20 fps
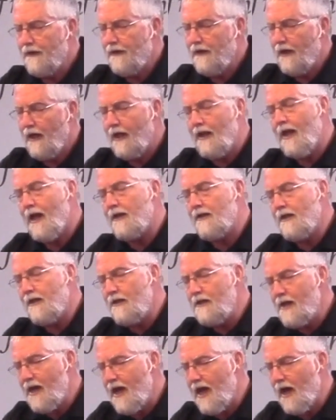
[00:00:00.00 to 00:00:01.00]
And that
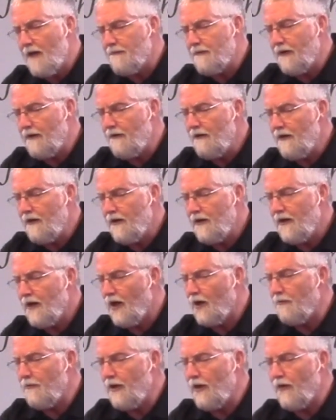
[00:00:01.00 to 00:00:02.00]
didn't happen.
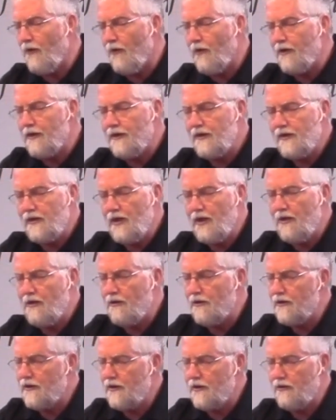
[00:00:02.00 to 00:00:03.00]
Help me, Lord, to see
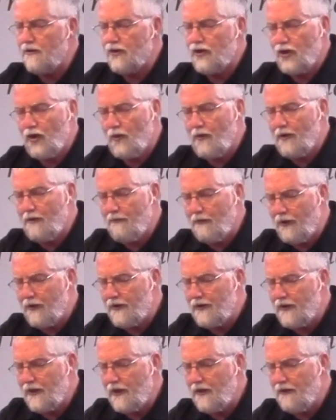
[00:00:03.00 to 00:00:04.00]
you're still showing
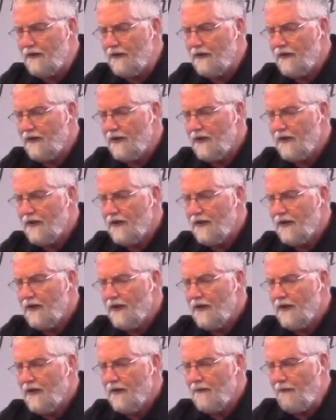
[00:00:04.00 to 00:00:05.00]
mercy.
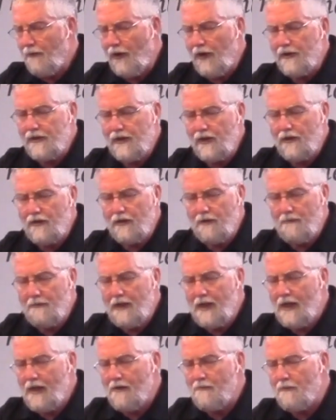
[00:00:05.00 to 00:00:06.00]
Mercy to
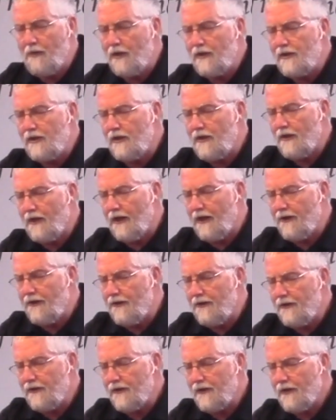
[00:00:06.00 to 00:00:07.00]
me and mercy to
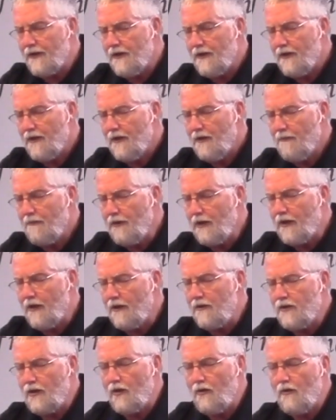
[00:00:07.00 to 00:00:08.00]
others,
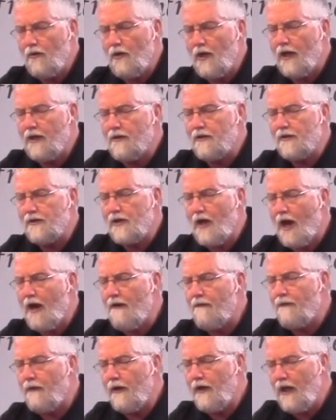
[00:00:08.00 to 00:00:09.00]
because you do not
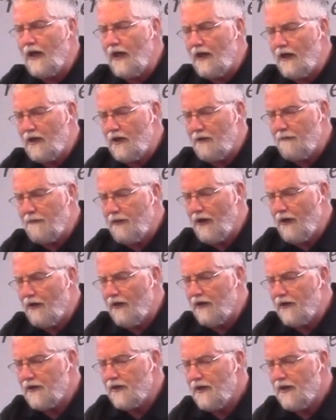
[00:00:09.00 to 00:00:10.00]
desire for any to perish,